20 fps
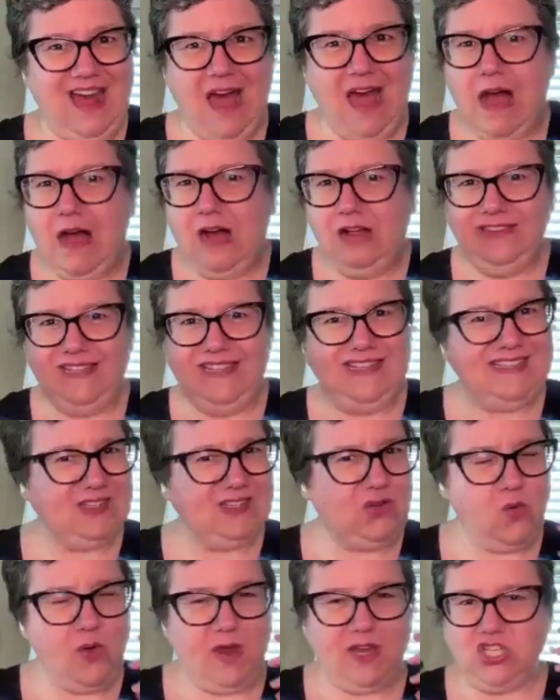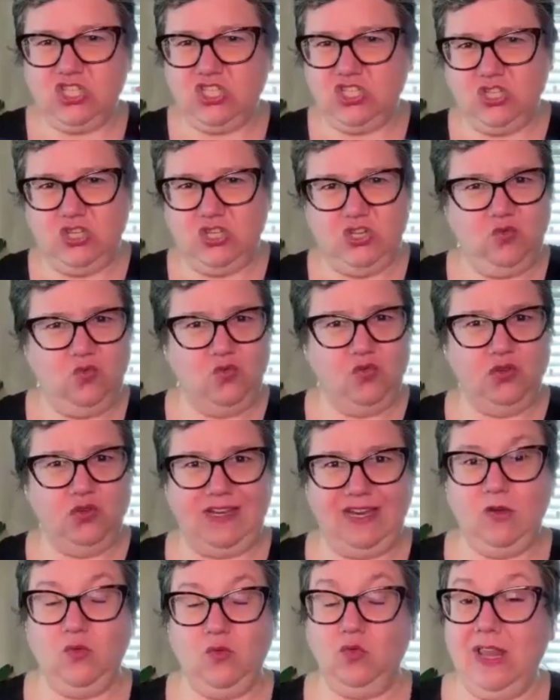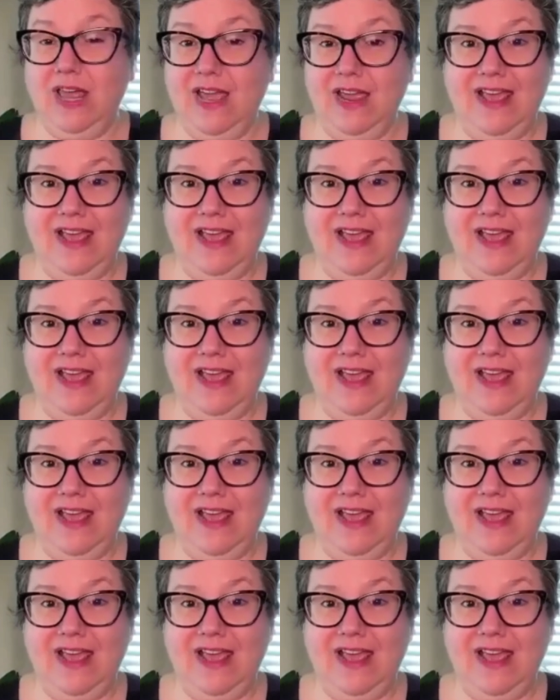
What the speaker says: And all these questions were there,